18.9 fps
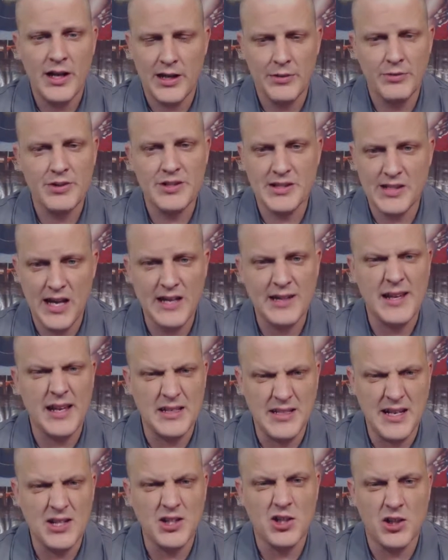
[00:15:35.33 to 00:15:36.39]
and it was like they
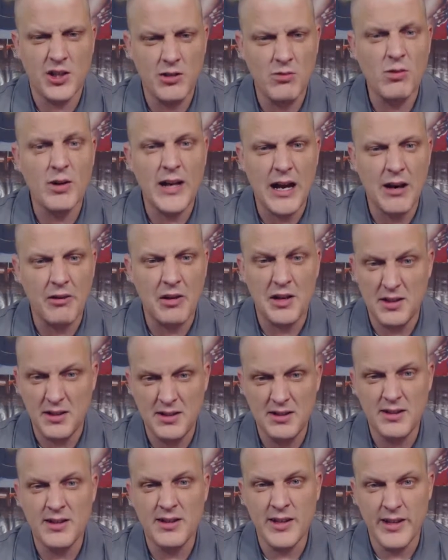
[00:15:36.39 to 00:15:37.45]
intentionally went out and
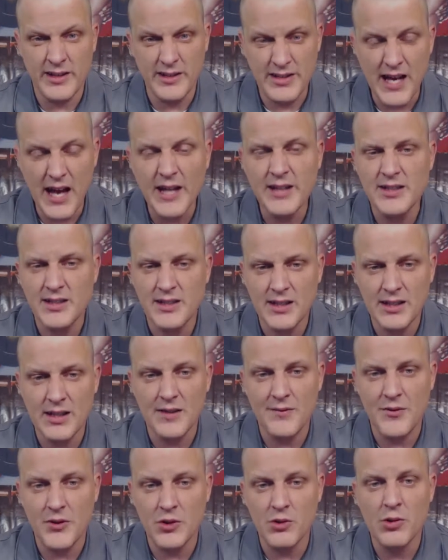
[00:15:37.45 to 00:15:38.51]
intended to
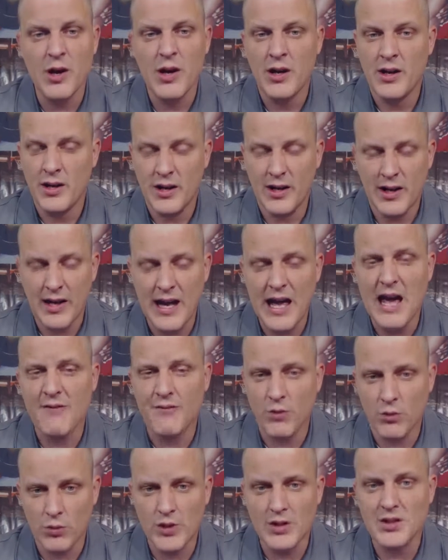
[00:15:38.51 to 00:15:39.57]
give you a
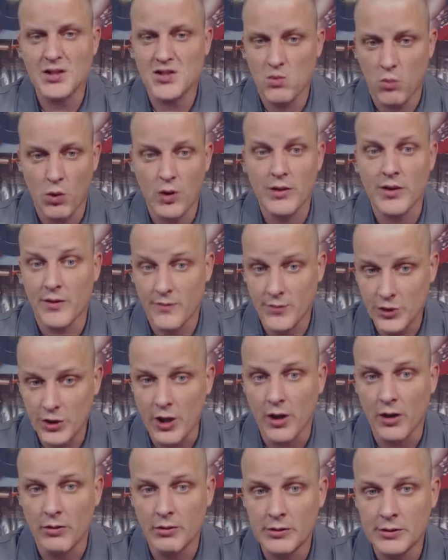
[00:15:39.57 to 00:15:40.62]
half arena's worth of
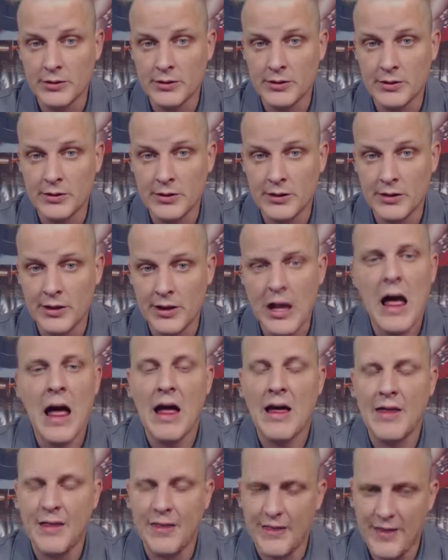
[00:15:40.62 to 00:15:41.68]
show.
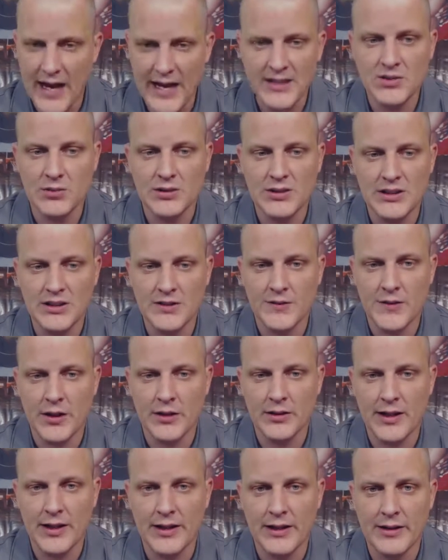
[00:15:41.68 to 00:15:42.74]
That's what this
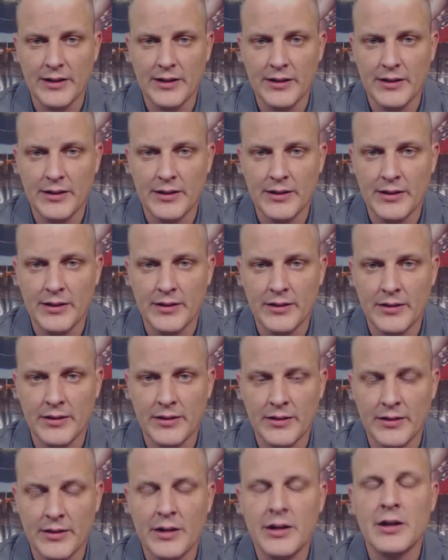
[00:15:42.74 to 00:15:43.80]
felt like.
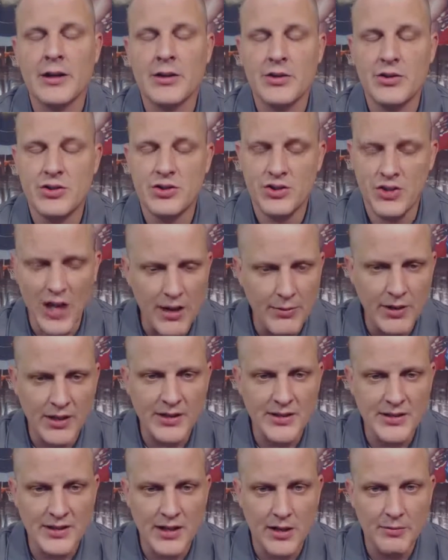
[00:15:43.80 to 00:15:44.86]
Shame on
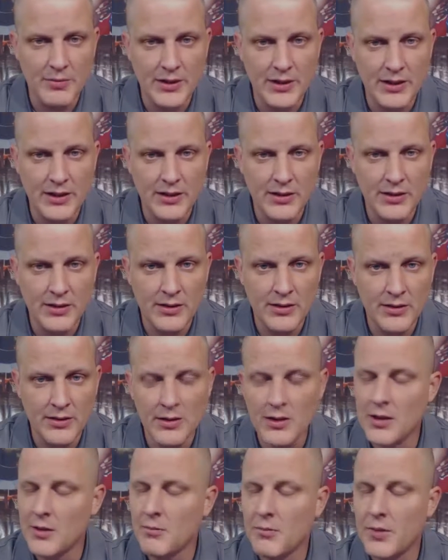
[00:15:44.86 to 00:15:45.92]
this company,
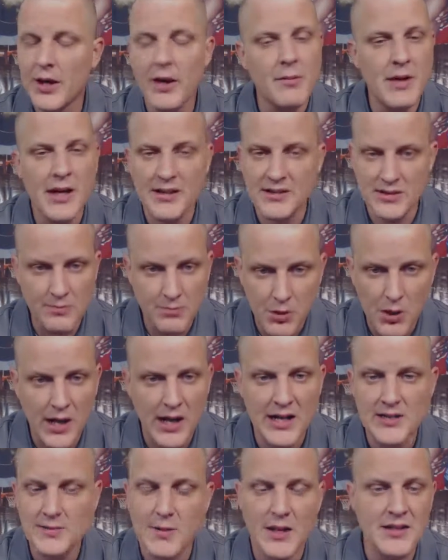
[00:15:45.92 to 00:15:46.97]
but I'm not
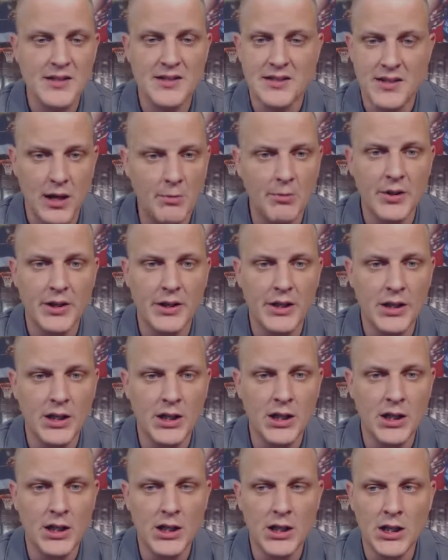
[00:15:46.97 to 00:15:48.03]
surprised by this company
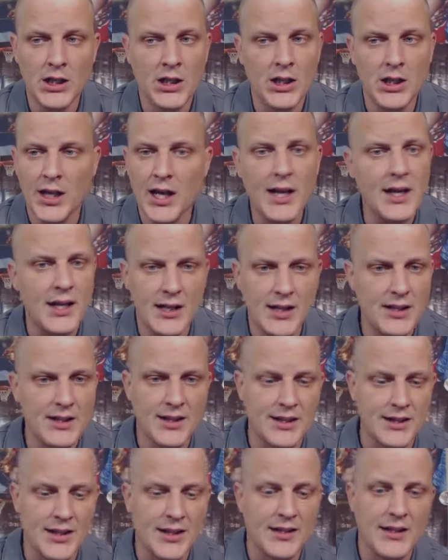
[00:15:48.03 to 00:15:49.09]
and
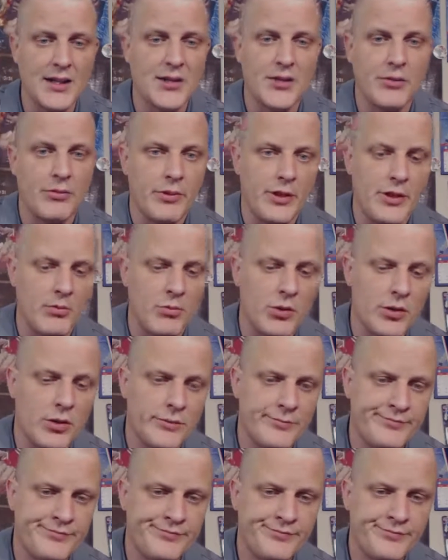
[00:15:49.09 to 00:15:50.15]
anything that they do anymore.